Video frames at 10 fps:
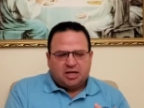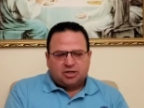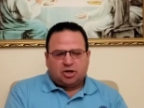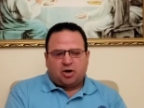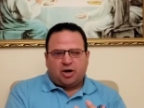
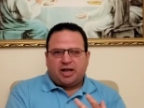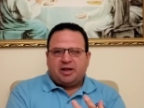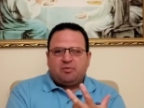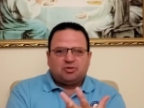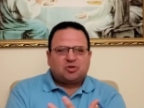so
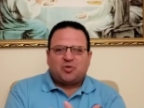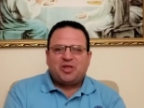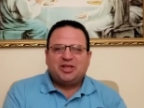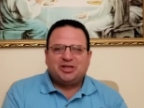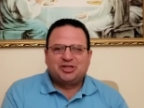he was
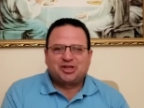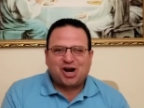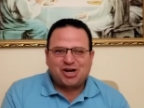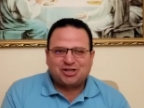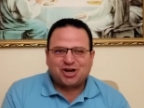already in
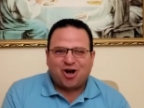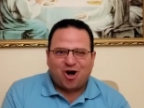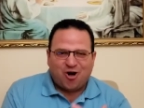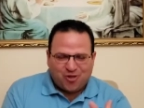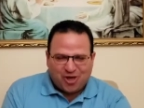charge
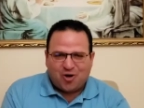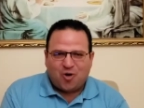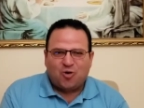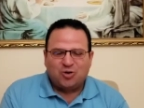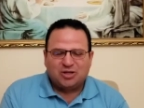of the
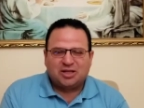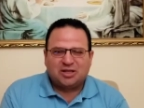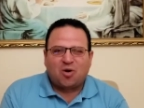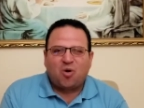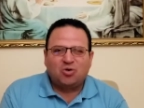
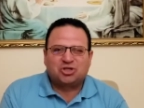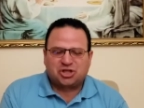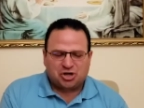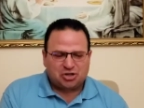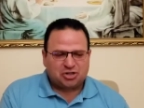whole
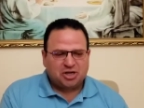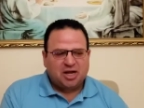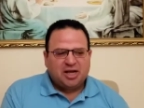church.